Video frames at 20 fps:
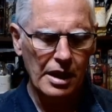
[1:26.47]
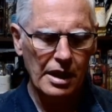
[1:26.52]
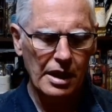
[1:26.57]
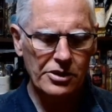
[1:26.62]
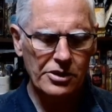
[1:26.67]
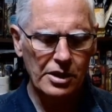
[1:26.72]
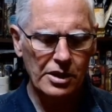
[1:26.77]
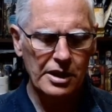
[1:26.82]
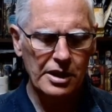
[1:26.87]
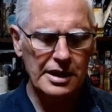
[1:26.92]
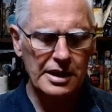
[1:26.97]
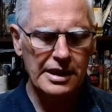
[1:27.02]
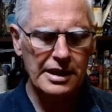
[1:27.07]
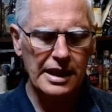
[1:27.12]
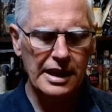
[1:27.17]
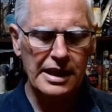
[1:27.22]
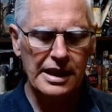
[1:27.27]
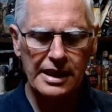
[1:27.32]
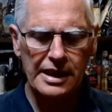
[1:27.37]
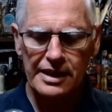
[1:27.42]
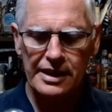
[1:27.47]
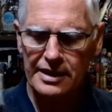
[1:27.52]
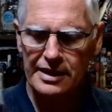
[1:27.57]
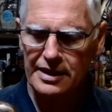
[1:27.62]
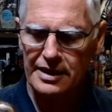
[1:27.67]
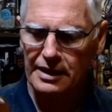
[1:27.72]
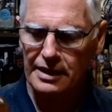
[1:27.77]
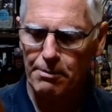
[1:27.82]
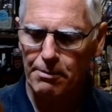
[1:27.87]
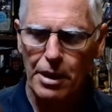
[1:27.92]
So this
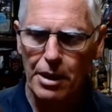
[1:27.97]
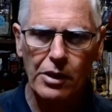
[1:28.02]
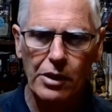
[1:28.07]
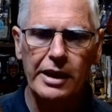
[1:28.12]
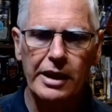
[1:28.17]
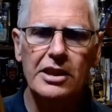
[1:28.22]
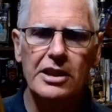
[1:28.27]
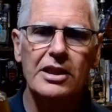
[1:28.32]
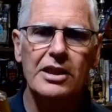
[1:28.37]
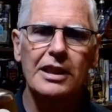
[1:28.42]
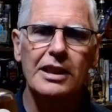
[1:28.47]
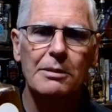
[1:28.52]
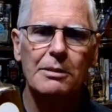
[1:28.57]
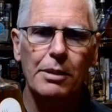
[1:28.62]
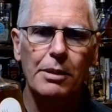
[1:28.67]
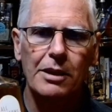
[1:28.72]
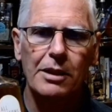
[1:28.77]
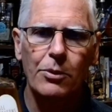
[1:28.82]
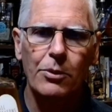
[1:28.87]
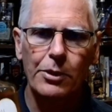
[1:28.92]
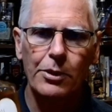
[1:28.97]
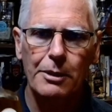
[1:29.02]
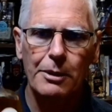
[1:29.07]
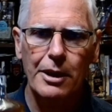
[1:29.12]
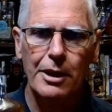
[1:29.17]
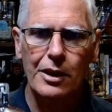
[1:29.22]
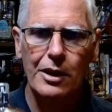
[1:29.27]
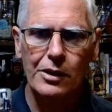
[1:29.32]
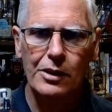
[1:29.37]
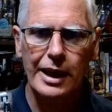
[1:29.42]
is barrel aged. It's been
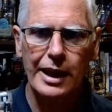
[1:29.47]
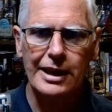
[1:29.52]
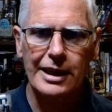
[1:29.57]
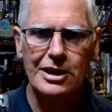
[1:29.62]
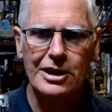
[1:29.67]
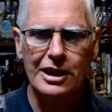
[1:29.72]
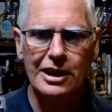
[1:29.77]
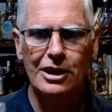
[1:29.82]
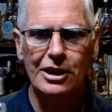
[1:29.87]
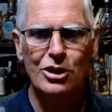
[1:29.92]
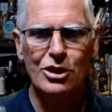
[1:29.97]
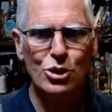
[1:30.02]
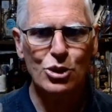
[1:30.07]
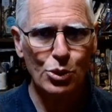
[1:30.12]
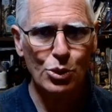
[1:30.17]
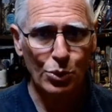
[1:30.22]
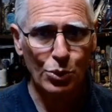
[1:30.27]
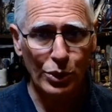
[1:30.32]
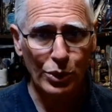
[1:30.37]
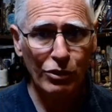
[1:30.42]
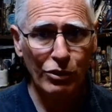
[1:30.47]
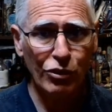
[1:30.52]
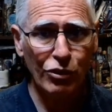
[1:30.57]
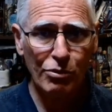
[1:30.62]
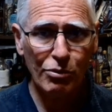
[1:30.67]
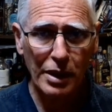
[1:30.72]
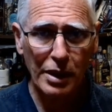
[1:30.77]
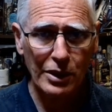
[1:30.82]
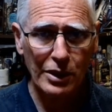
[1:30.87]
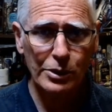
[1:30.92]
barrel aged in a Durif
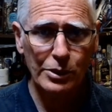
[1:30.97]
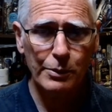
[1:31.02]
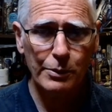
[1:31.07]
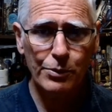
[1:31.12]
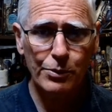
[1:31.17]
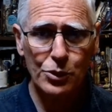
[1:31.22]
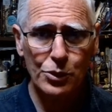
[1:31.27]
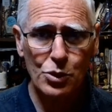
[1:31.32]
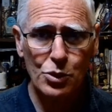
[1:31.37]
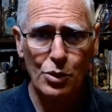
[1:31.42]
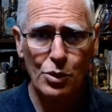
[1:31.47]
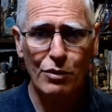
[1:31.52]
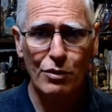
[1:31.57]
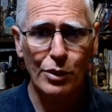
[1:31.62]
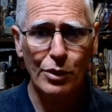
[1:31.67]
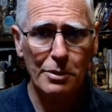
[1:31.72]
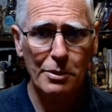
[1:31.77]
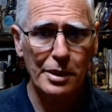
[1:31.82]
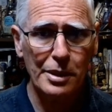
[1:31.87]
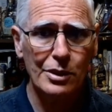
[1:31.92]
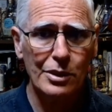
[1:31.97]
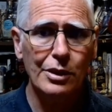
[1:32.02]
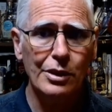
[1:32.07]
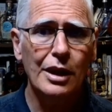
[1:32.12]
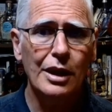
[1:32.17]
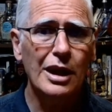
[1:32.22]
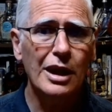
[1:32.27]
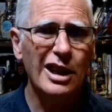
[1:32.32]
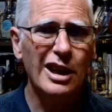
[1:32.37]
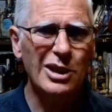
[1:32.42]
barrel, Durif wine barrel,
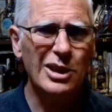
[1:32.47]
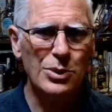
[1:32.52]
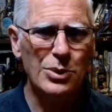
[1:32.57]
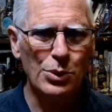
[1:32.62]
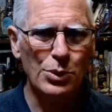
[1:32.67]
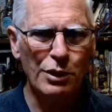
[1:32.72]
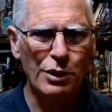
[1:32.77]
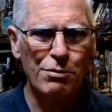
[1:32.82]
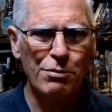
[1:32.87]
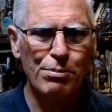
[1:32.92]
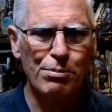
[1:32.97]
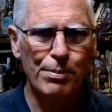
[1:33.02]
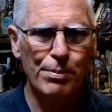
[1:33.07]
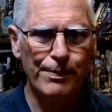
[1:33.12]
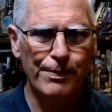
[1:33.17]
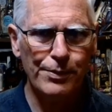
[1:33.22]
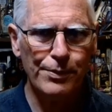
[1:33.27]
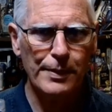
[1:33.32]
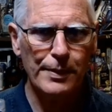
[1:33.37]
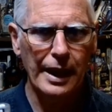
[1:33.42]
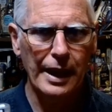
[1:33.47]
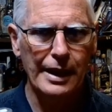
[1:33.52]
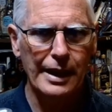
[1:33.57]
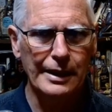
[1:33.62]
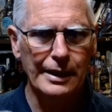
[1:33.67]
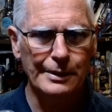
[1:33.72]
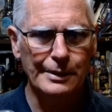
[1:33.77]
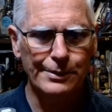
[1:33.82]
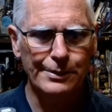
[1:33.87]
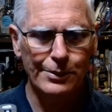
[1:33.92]
and Durif
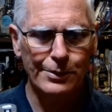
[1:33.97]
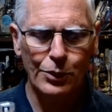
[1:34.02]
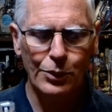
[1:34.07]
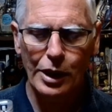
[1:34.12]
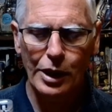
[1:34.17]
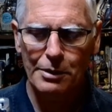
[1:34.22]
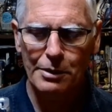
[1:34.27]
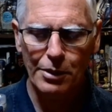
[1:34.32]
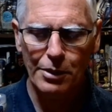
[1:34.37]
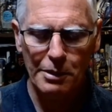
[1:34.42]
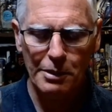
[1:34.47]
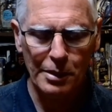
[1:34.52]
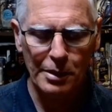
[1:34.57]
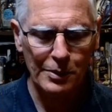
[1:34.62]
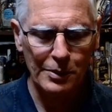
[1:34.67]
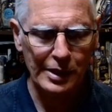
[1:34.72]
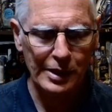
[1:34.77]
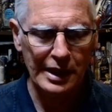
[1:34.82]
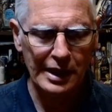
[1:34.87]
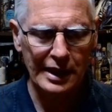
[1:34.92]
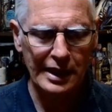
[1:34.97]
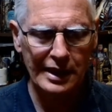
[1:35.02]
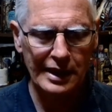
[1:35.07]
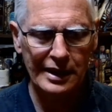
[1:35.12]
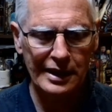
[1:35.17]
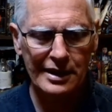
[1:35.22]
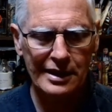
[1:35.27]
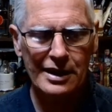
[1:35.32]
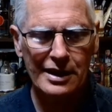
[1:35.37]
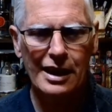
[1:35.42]
um, wine by memory
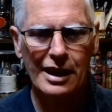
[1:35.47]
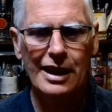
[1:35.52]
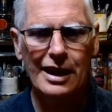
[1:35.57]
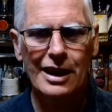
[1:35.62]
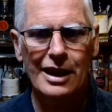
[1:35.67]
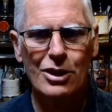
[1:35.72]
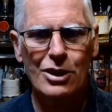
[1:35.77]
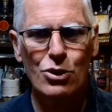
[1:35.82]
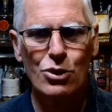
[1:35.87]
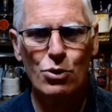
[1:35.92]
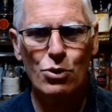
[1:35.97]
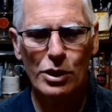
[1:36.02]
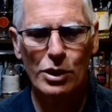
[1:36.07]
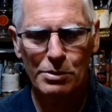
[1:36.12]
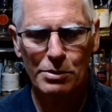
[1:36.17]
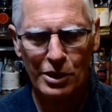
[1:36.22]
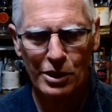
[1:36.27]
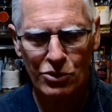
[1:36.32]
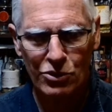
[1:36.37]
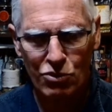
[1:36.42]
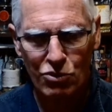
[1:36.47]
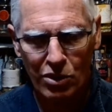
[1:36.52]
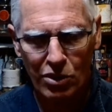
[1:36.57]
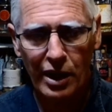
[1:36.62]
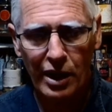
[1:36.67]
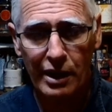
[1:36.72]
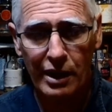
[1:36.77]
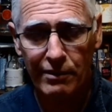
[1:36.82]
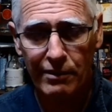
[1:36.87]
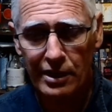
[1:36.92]
is incredibly
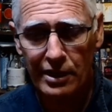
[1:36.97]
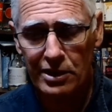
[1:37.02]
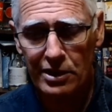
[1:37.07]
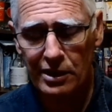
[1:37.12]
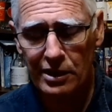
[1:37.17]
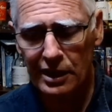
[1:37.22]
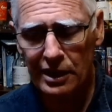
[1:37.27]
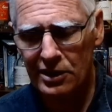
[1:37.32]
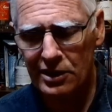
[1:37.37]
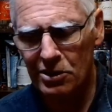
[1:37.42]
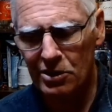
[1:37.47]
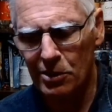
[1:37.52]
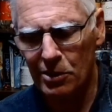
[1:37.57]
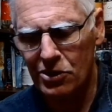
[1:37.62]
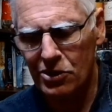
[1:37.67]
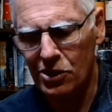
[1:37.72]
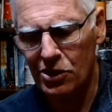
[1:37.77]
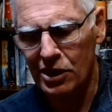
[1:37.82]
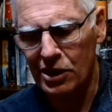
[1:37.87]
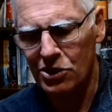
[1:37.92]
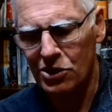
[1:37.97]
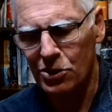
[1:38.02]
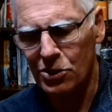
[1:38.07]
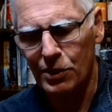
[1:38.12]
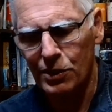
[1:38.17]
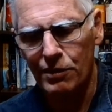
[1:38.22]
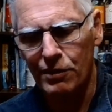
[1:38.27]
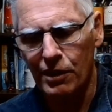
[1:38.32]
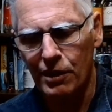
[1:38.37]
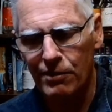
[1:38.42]
dry. In fact, I, last time I tried a
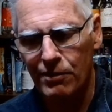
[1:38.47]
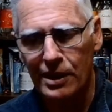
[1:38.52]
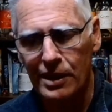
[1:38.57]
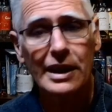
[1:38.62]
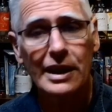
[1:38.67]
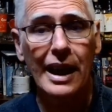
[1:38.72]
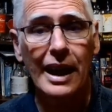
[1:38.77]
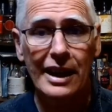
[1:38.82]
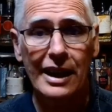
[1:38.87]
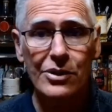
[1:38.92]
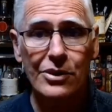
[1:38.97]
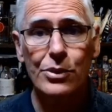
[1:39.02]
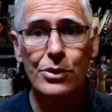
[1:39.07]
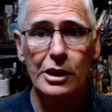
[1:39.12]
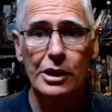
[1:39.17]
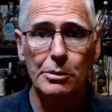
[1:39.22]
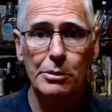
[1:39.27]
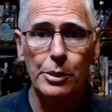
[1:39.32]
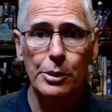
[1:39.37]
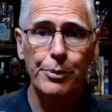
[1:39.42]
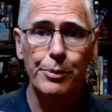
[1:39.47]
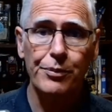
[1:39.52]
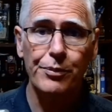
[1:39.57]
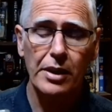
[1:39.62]
Durif, I found it undrinkable.